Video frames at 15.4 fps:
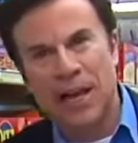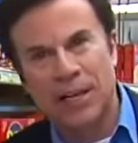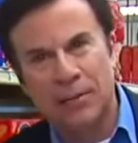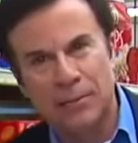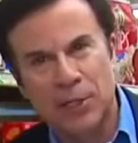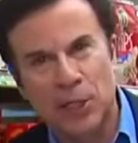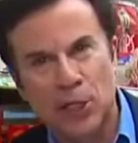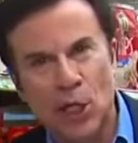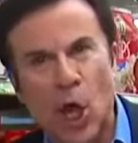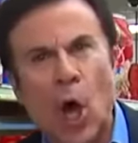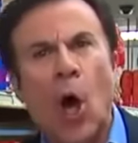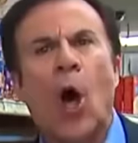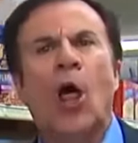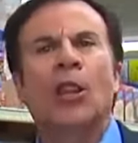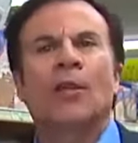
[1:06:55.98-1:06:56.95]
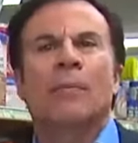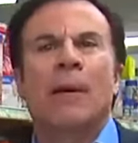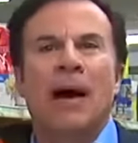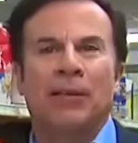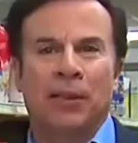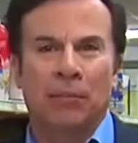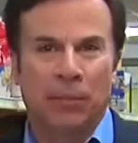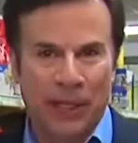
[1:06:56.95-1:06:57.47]
items, it's all
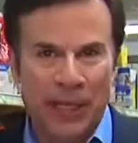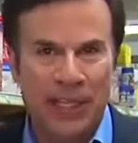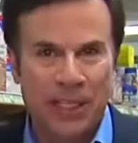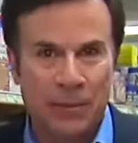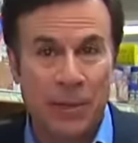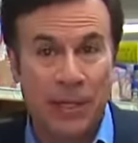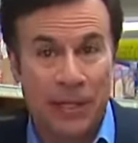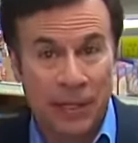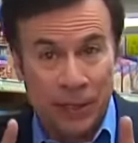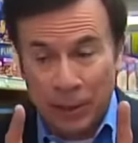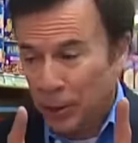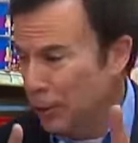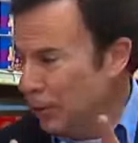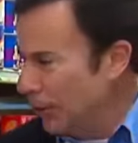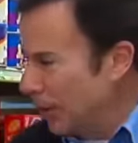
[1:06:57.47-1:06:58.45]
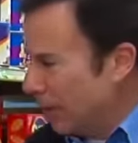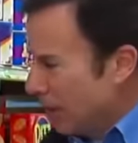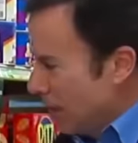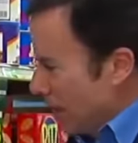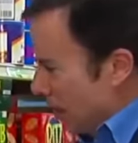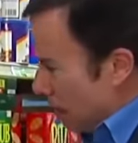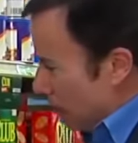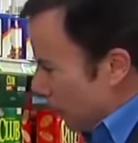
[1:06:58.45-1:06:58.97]
about the placement,
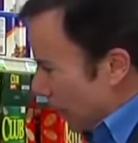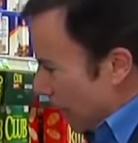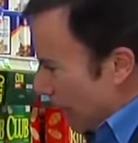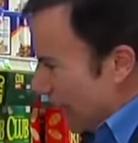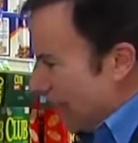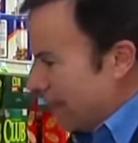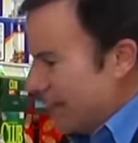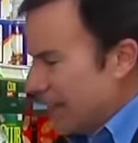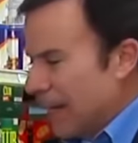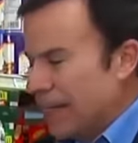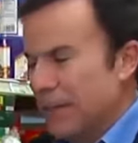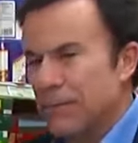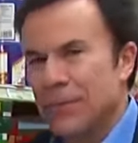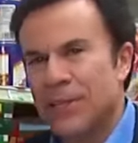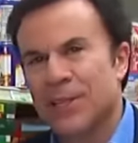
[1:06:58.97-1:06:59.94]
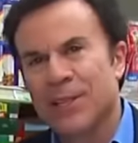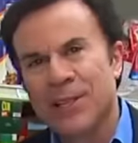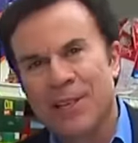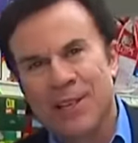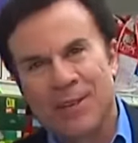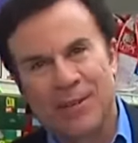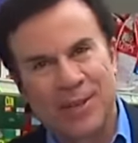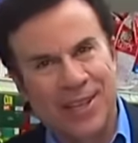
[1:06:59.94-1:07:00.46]
including putting kids' items
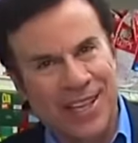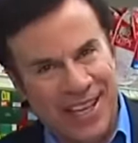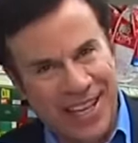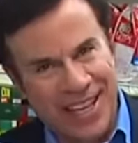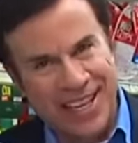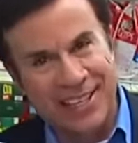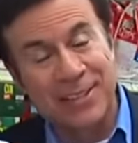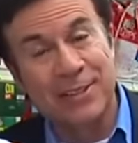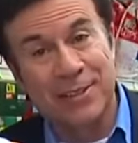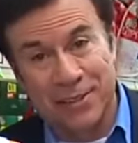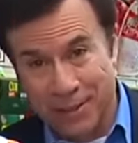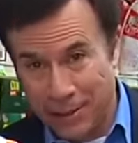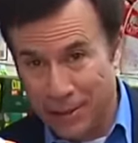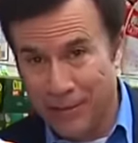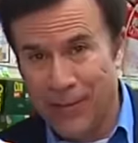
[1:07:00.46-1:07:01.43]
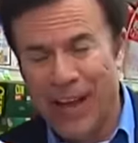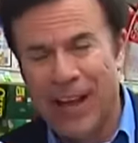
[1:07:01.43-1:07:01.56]
where the kids are gonna